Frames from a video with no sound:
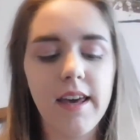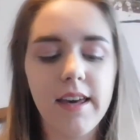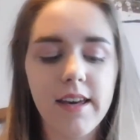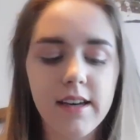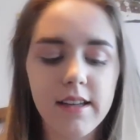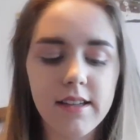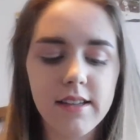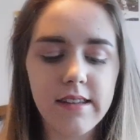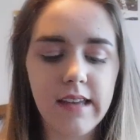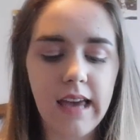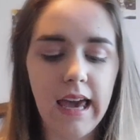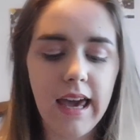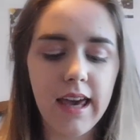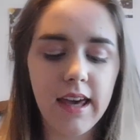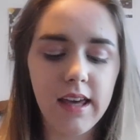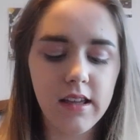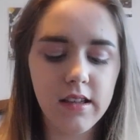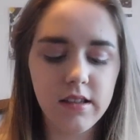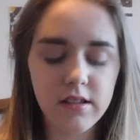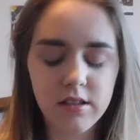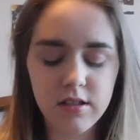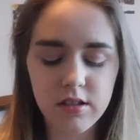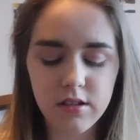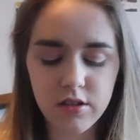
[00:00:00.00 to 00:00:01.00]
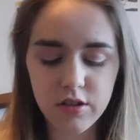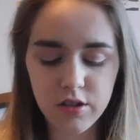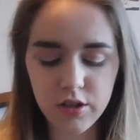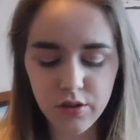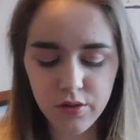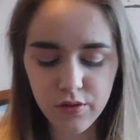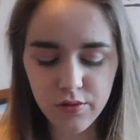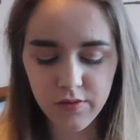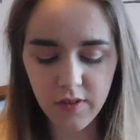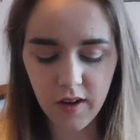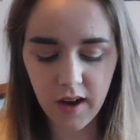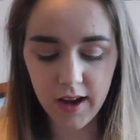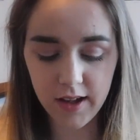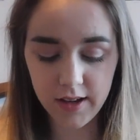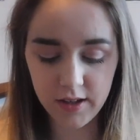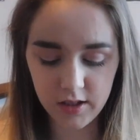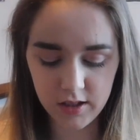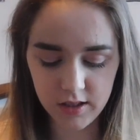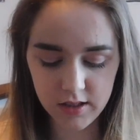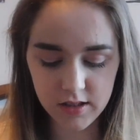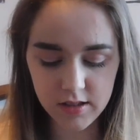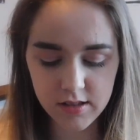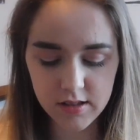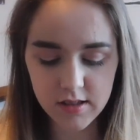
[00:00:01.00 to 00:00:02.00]
It contains 2
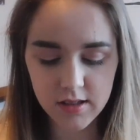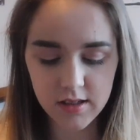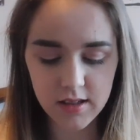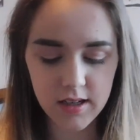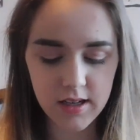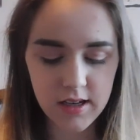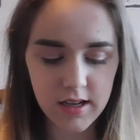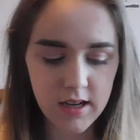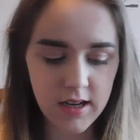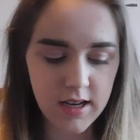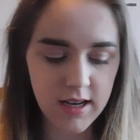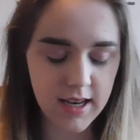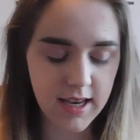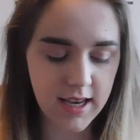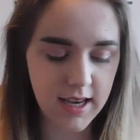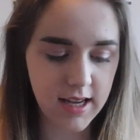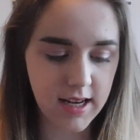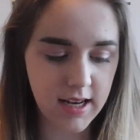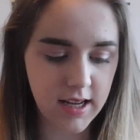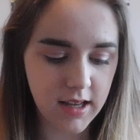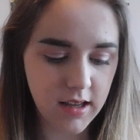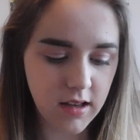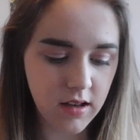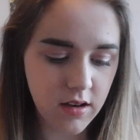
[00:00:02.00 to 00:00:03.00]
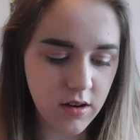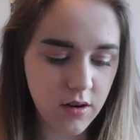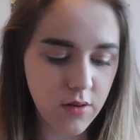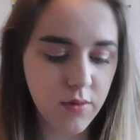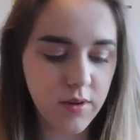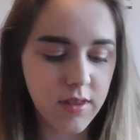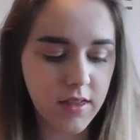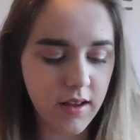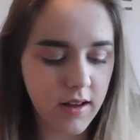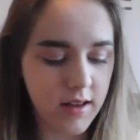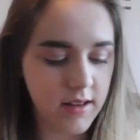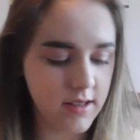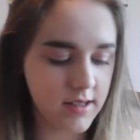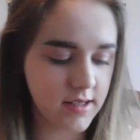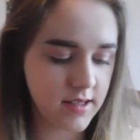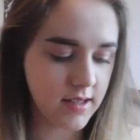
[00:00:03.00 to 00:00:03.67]
vinyls in it with all the